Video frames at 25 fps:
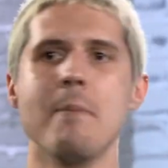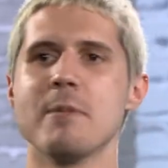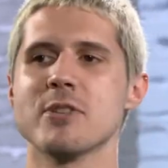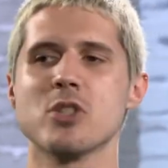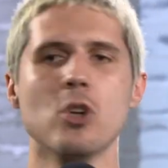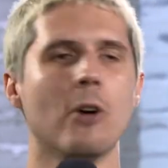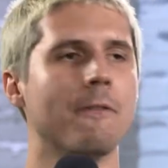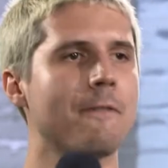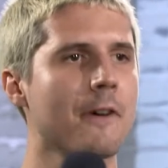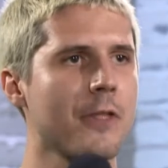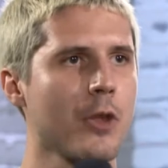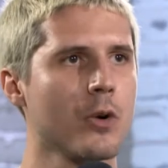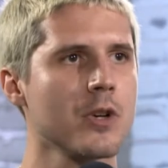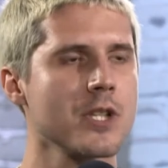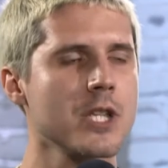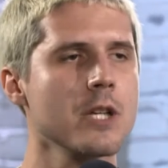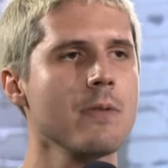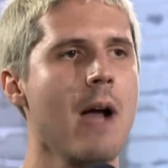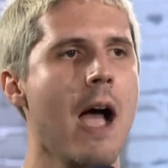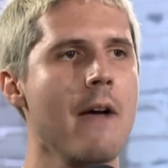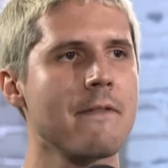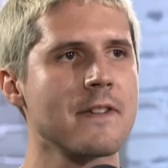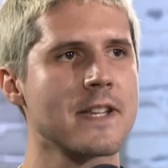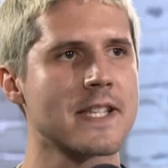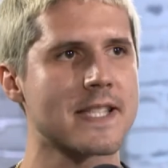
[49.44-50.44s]
So for those who
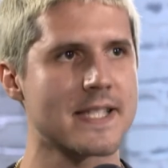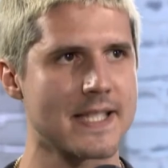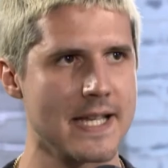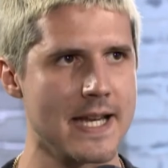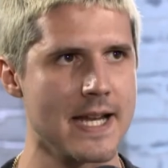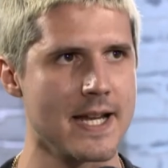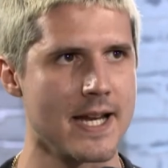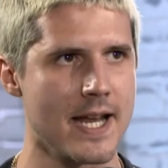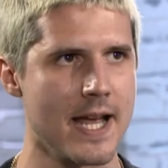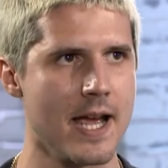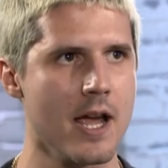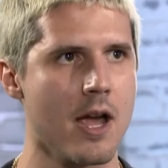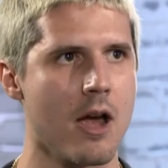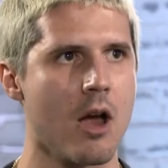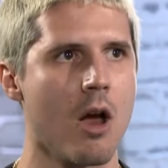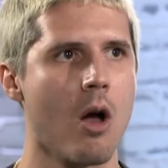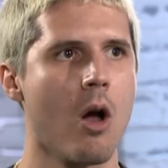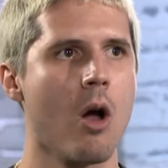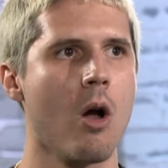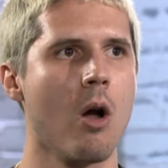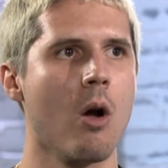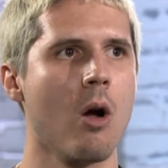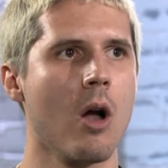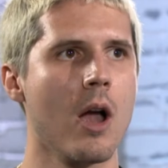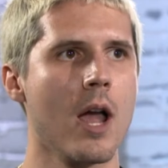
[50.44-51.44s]
haven't seen it,
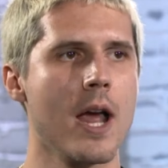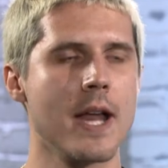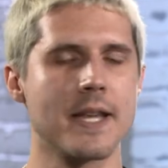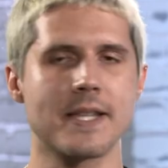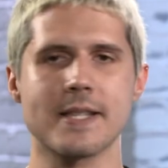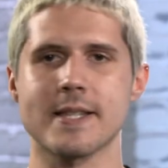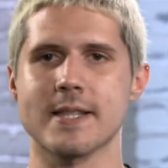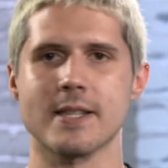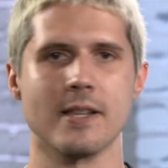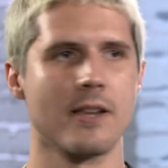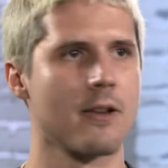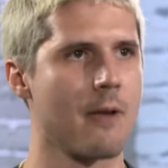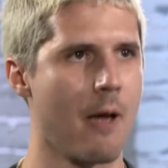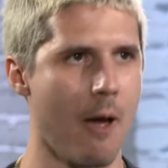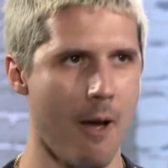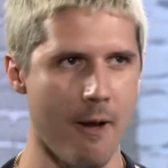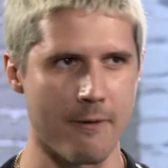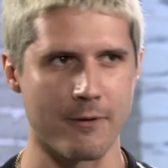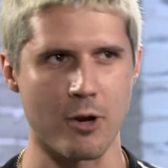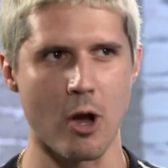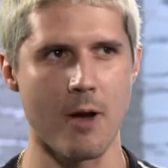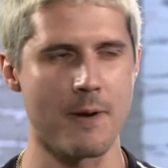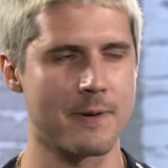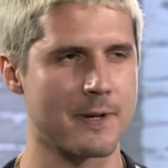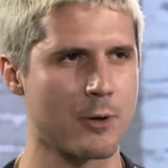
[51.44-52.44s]
it's a
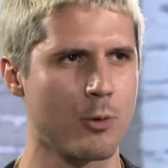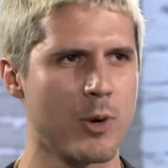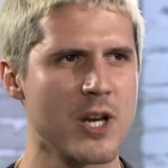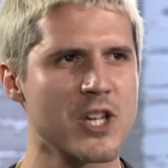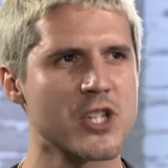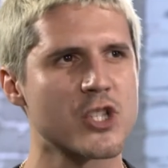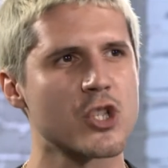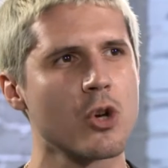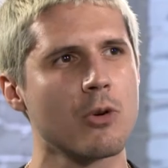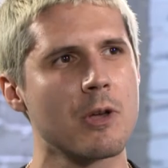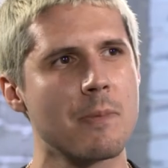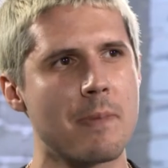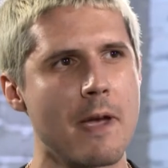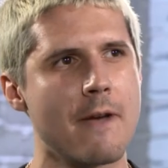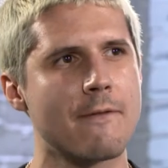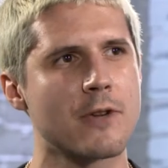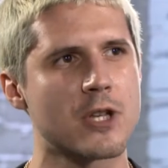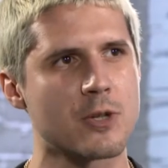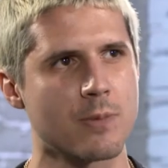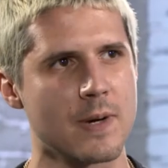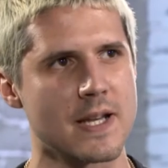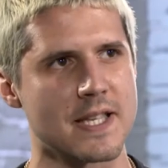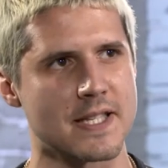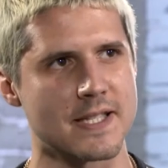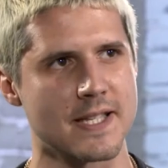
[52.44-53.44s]
quiz show with a bit of a
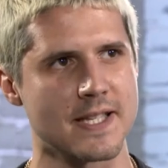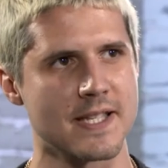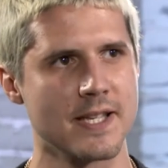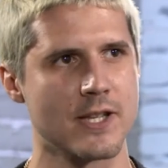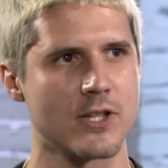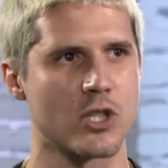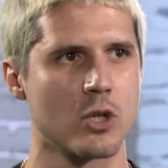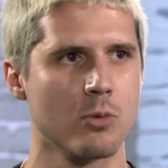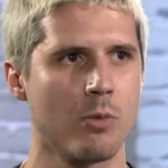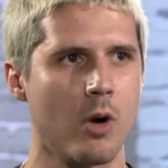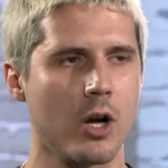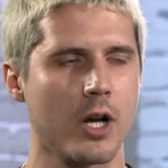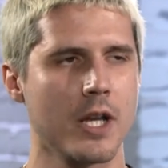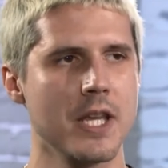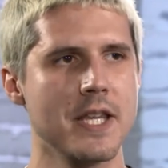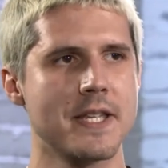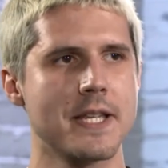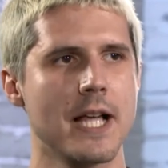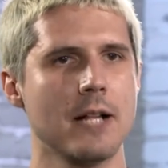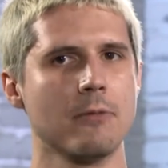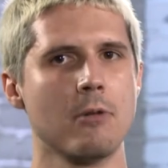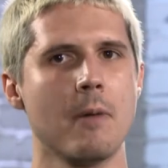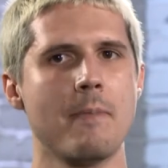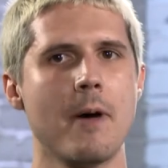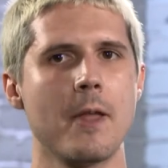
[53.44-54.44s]
twist, isn't it? So what can you
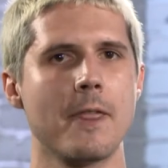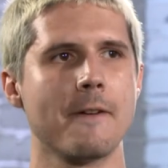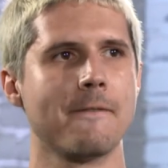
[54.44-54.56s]
tell about